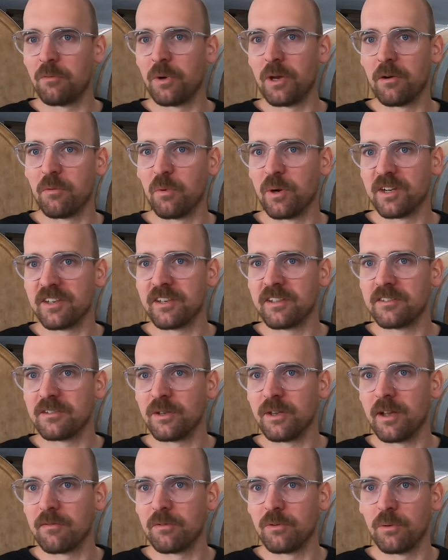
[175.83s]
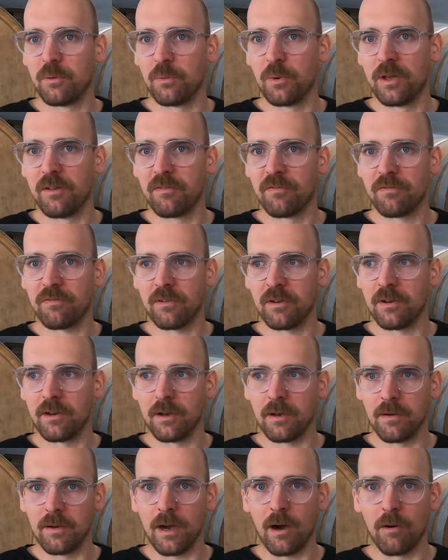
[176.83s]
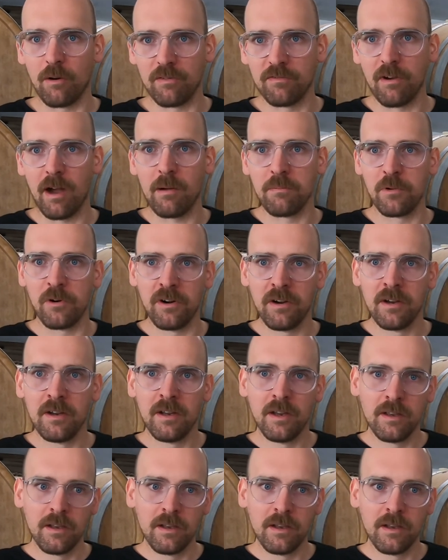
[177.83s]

We are working together with our farmer.